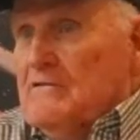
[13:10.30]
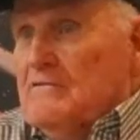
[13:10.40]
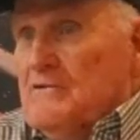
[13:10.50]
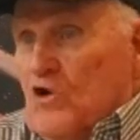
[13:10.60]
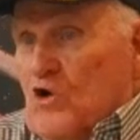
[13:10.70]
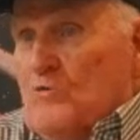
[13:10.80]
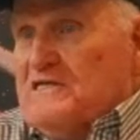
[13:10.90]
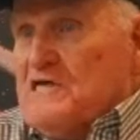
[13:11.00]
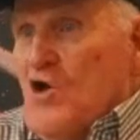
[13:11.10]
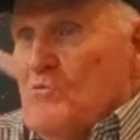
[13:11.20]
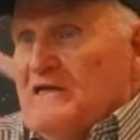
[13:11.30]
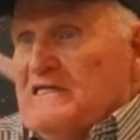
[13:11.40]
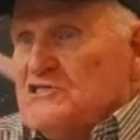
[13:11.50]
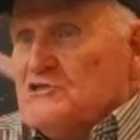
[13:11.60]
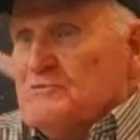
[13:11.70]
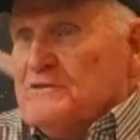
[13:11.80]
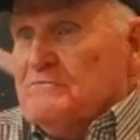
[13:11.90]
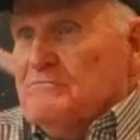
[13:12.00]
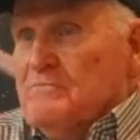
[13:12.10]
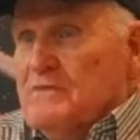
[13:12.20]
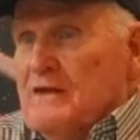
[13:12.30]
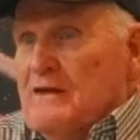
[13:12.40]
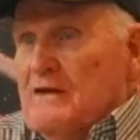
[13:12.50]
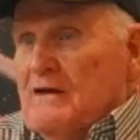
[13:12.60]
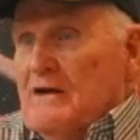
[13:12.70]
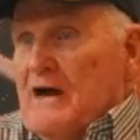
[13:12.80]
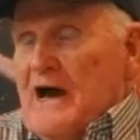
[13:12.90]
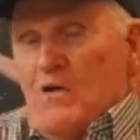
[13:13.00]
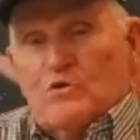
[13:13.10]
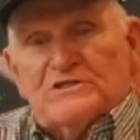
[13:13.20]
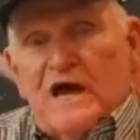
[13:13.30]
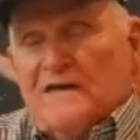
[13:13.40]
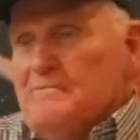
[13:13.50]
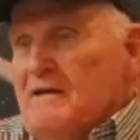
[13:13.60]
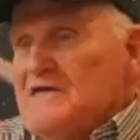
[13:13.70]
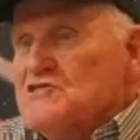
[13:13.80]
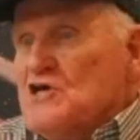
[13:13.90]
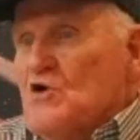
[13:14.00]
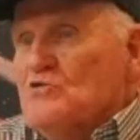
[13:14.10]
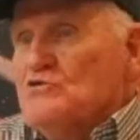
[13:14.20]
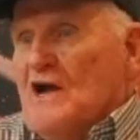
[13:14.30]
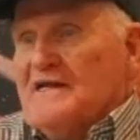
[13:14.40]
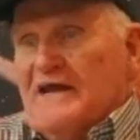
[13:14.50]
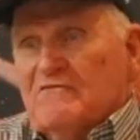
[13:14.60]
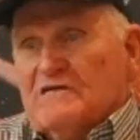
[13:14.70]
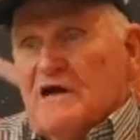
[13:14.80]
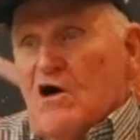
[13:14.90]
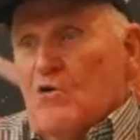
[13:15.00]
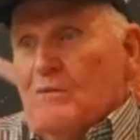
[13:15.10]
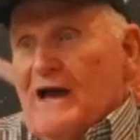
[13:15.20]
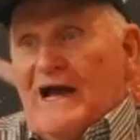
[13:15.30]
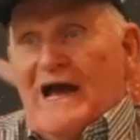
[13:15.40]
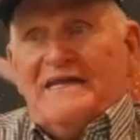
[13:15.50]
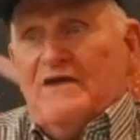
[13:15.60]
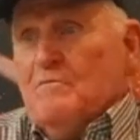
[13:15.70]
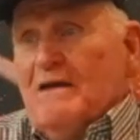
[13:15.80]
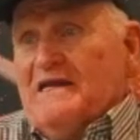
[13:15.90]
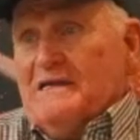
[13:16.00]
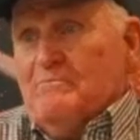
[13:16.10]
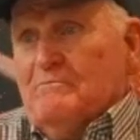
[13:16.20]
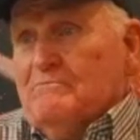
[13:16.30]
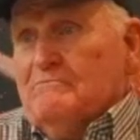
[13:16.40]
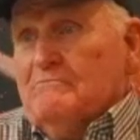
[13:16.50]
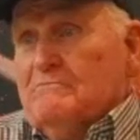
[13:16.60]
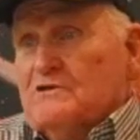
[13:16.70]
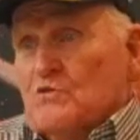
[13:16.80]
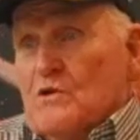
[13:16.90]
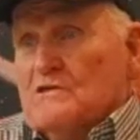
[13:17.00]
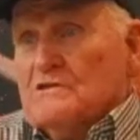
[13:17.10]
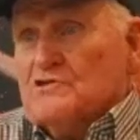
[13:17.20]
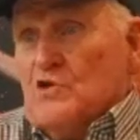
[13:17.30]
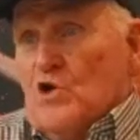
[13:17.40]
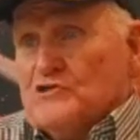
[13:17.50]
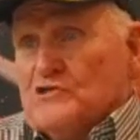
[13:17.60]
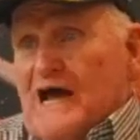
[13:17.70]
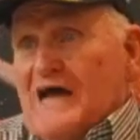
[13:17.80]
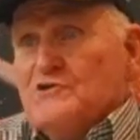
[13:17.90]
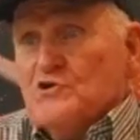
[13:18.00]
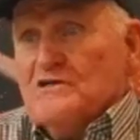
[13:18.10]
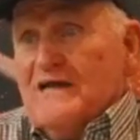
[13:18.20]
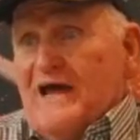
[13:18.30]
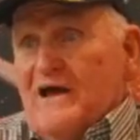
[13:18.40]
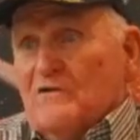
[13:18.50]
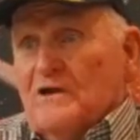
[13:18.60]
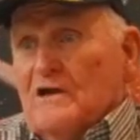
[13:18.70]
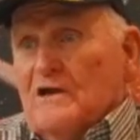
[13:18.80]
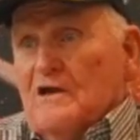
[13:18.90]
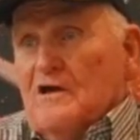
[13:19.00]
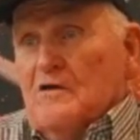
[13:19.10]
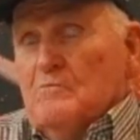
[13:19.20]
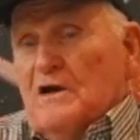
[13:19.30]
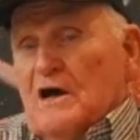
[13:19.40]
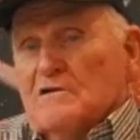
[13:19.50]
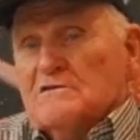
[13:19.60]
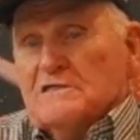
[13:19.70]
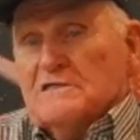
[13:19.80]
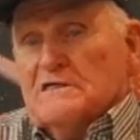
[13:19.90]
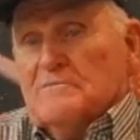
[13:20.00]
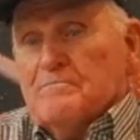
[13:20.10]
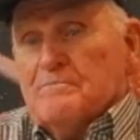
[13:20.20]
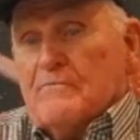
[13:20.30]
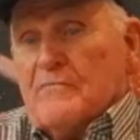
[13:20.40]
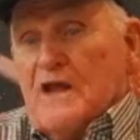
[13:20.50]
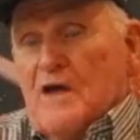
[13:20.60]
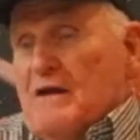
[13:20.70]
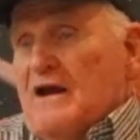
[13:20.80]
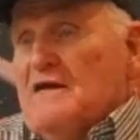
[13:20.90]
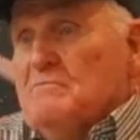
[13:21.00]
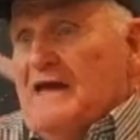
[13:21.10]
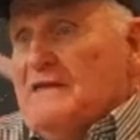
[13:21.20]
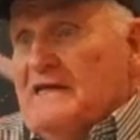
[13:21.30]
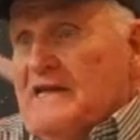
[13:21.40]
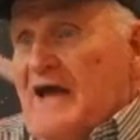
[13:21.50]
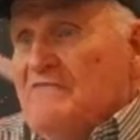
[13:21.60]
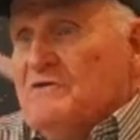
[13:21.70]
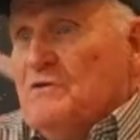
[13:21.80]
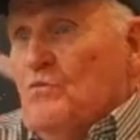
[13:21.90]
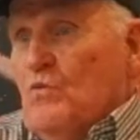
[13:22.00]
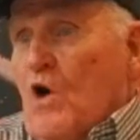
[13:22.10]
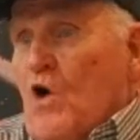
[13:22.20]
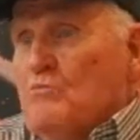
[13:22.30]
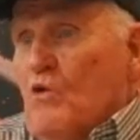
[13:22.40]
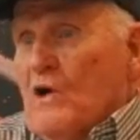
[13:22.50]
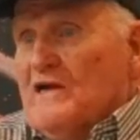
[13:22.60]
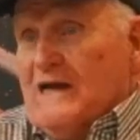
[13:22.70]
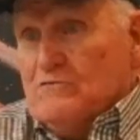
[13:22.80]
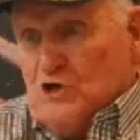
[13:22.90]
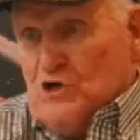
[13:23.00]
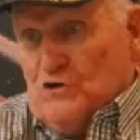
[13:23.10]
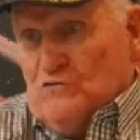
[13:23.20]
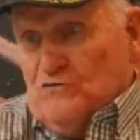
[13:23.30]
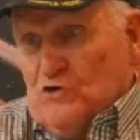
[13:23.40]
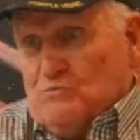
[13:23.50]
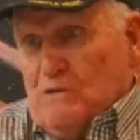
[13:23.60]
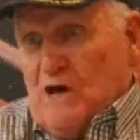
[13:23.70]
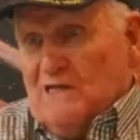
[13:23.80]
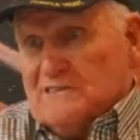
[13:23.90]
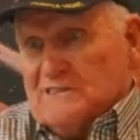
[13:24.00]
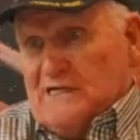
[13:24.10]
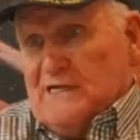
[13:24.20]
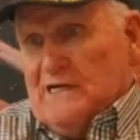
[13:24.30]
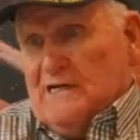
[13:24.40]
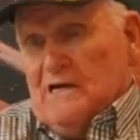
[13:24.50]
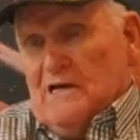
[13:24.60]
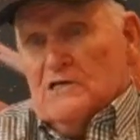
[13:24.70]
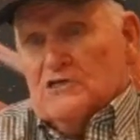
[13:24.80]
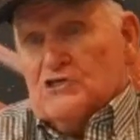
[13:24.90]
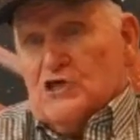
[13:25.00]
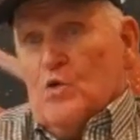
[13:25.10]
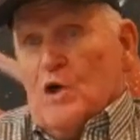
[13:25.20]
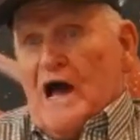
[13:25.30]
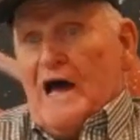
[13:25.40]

The Army taught me discipline. I was not a bad soldier. I never taught back. I never made it to sergeant. I turned down because a married man didn't have to walk point. That was 101st policy. So